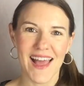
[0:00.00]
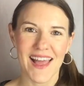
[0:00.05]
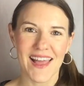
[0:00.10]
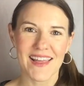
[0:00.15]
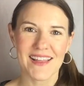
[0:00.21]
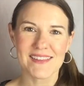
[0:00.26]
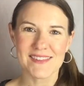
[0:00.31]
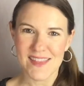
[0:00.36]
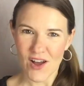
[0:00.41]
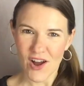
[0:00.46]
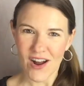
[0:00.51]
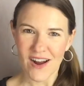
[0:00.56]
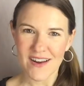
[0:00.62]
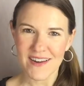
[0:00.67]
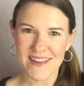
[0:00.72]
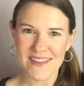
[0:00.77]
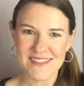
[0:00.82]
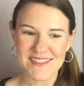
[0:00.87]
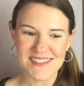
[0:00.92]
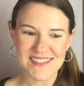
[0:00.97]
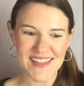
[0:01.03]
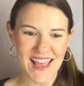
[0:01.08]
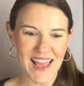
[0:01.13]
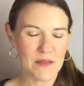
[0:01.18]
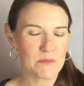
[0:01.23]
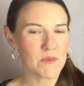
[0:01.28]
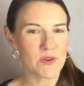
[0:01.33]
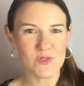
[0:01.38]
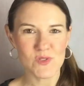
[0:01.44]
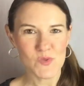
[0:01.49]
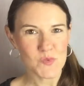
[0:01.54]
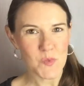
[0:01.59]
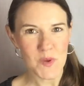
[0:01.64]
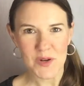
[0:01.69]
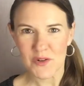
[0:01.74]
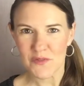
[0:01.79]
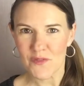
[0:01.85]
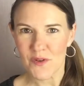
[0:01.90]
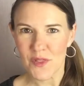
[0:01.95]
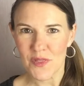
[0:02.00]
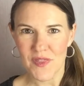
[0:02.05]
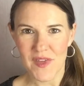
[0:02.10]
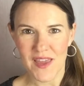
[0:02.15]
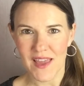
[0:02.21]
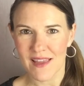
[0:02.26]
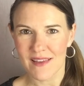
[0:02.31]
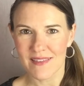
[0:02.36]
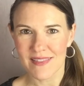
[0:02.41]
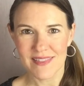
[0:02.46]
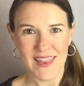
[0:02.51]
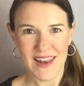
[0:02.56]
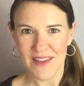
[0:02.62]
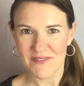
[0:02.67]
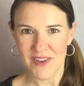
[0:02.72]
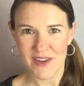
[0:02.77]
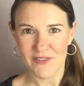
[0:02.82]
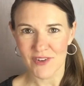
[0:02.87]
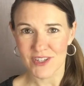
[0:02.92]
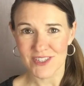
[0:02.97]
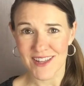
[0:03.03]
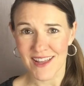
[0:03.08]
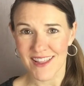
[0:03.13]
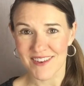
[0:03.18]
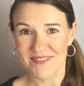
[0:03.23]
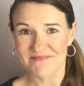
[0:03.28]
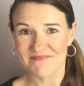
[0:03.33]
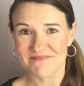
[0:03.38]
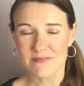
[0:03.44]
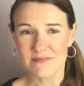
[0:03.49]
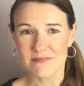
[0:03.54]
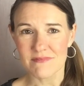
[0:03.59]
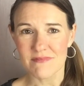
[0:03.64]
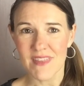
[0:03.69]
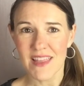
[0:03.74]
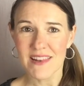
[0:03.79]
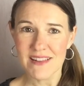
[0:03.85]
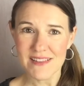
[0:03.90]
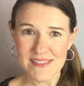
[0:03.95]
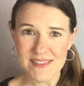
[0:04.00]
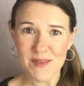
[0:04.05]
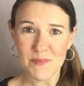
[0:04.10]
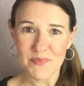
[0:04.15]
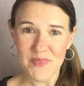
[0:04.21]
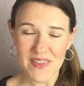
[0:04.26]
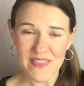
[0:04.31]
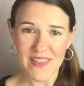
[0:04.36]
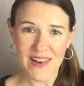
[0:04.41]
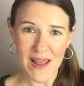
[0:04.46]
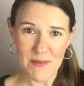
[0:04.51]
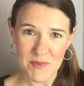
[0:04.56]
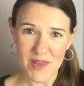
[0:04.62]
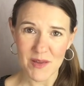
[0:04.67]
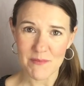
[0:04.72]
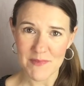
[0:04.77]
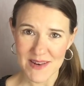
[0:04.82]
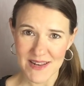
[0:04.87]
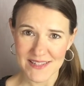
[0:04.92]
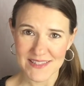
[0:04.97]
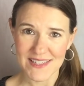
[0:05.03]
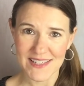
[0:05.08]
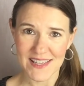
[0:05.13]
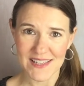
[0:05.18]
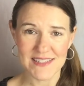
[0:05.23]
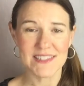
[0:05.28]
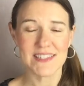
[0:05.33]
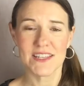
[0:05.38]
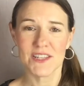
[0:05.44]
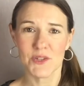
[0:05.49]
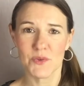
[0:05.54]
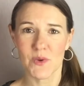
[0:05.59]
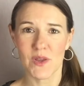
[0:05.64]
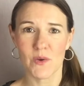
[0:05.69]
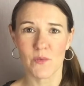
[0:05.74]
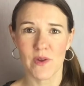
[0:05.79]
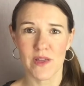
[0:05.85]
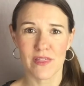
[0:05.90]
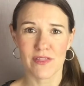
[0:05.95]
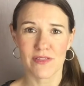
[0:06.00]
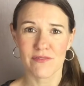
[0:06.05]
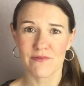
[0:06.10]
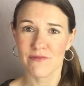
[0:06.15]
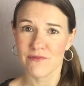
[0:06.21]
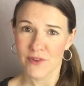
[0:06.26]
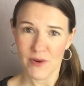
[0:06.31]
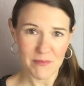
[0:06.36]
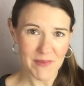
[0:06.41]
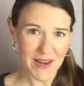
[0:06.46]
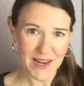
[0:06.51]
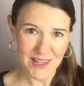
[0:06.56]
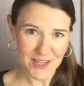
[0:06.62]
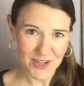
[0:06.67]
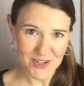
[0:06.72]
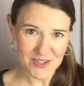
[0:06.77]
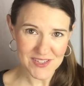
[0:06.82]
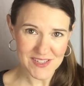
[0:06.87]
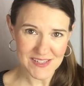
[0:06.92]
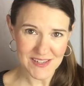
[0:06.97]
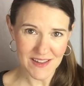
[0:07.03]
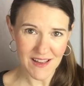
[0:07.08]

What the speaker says: It's the hardest and most wonderful thing that I've ever done, and it's something that I'm committed to continuing with for many years to